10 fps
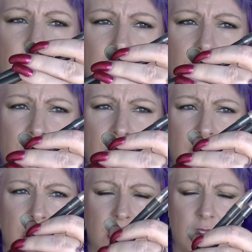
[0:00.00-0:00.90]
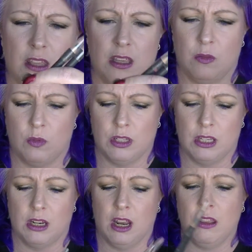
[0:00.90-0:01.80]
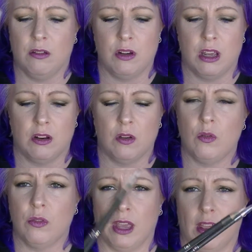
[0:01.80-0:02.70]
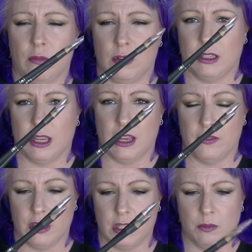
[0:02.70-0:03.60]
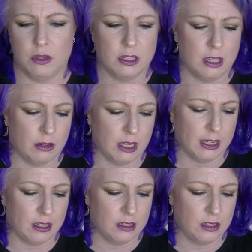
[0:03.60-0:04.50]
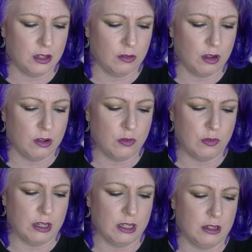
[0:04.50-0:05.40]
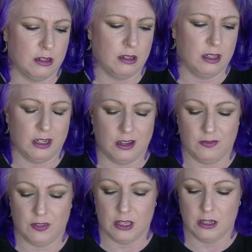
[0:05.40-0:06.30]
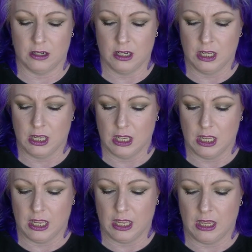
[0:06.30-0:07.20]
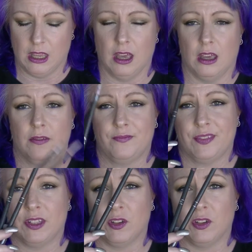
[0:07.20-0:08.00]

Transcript: in my kit, I think it was, and I'd thrown out all the other ones I had of these because they were like so old and stuff, and yeah, so